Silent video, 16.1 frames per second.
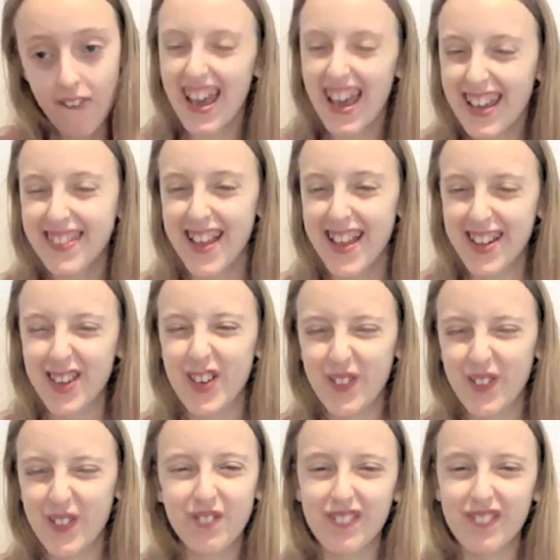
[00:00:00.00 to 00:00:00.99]
that too.
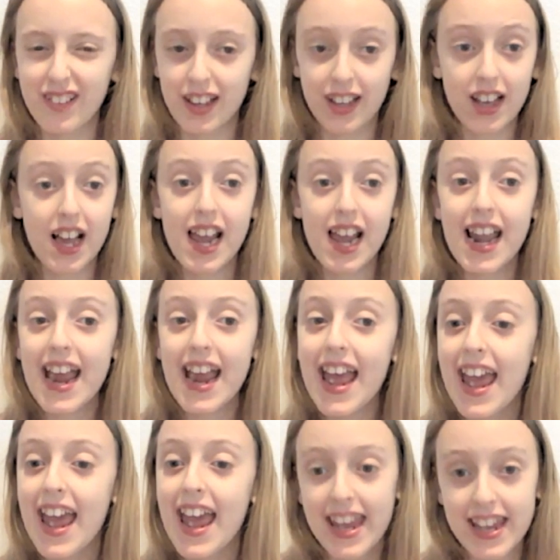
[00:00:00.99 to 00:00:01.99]
Like,
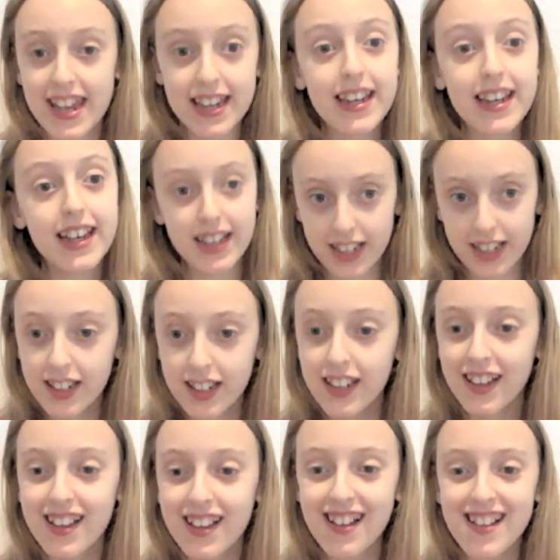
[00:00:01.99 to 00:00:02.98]
hated
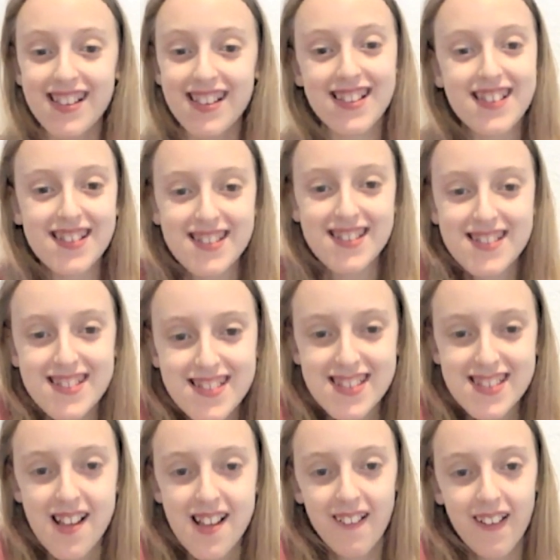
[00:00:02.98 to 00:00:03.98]
it.
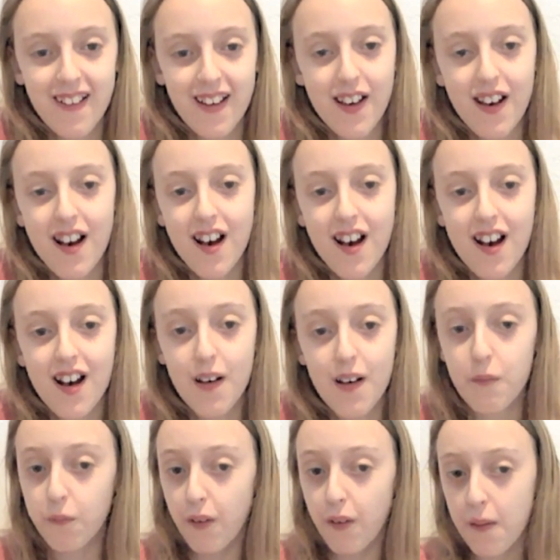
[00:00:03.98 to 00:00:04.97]
Okay.
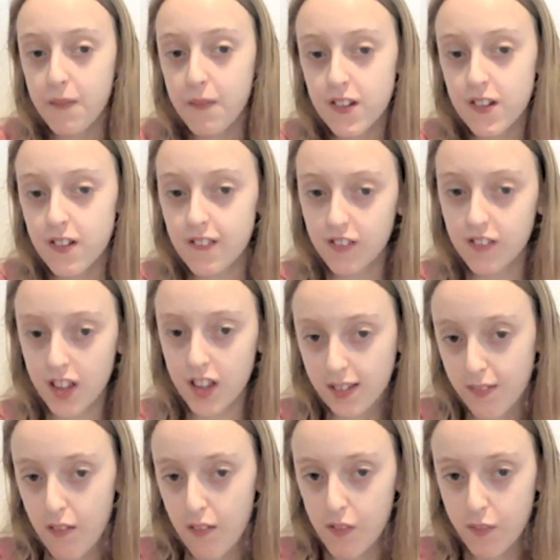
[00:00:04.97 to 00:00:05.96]
What was your least
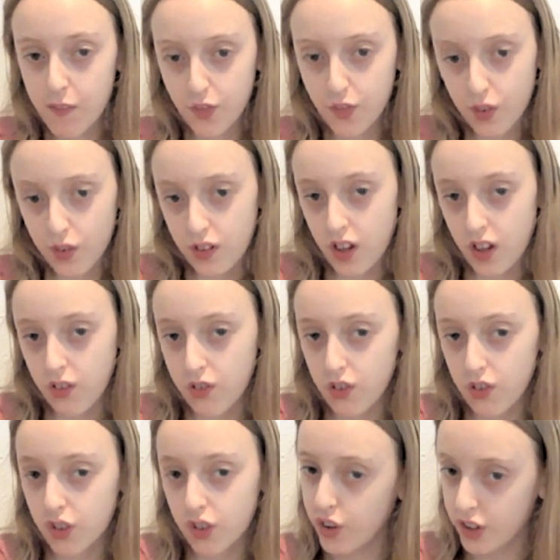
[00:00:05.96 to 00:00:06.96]
favorite food that you just
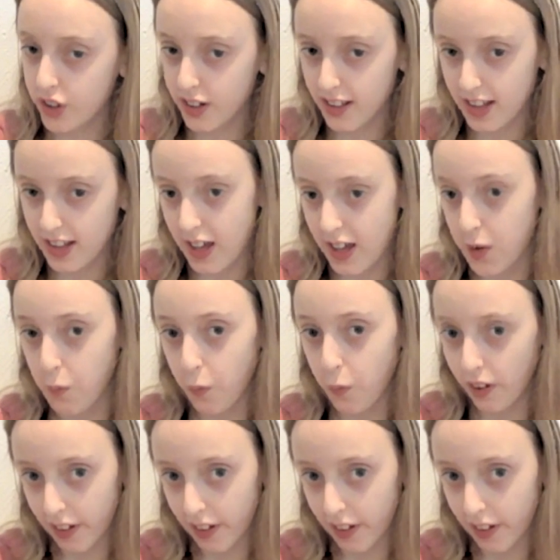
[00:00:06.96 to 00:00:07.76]
couldn't eat and why?